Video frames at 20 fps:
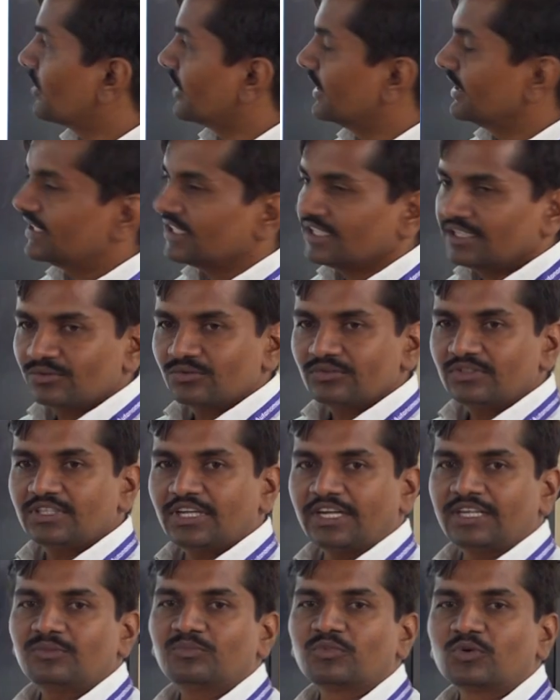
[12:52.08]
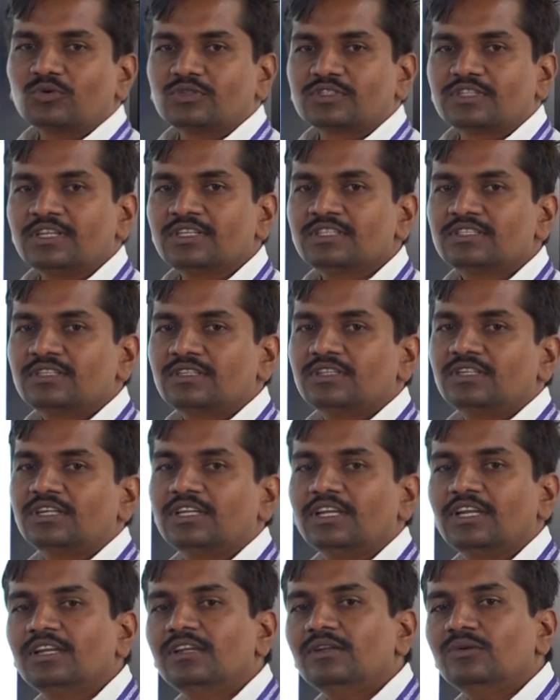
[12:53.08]
continue that process
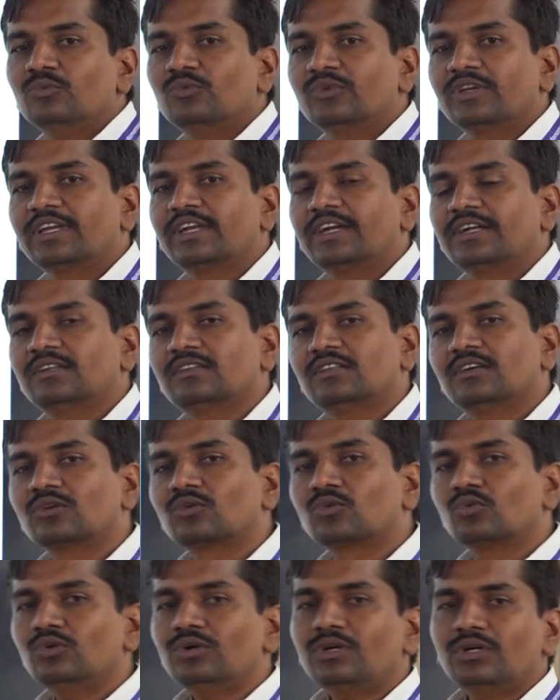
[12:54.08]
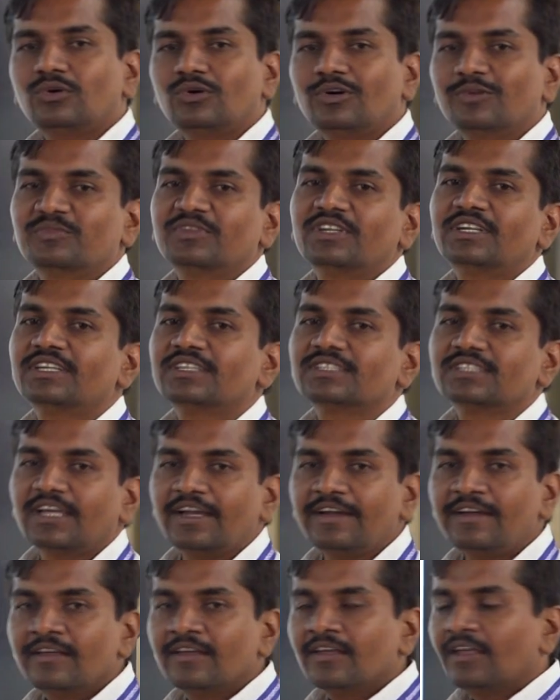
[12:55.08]
till we get the root of the
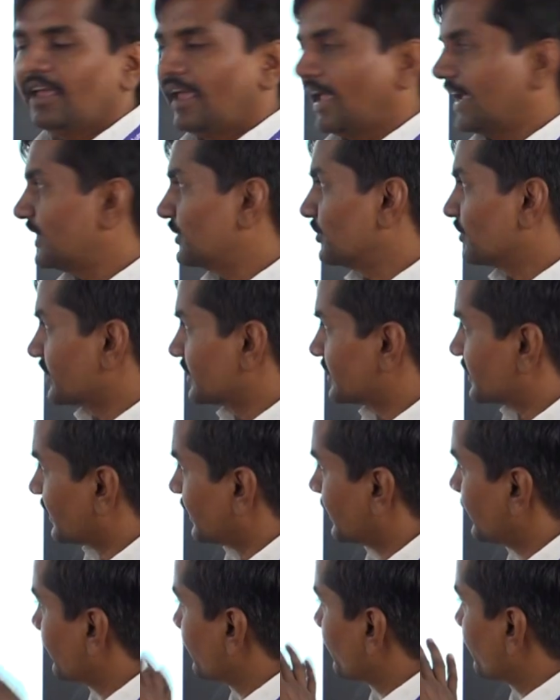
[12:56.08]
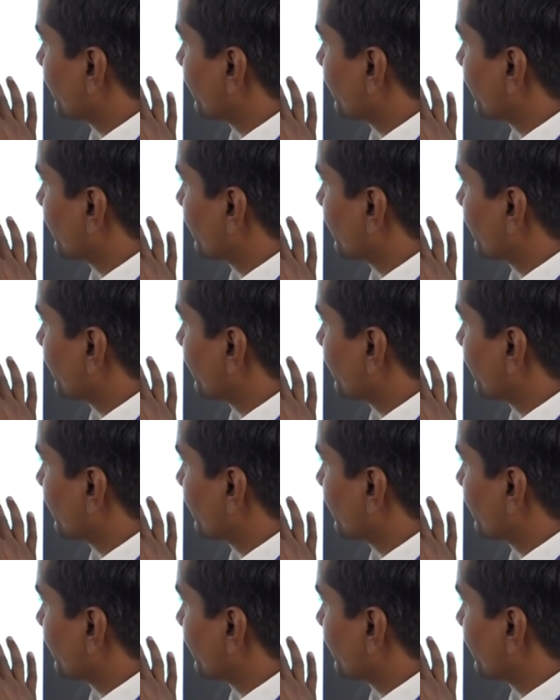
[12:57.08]
desired accuracy.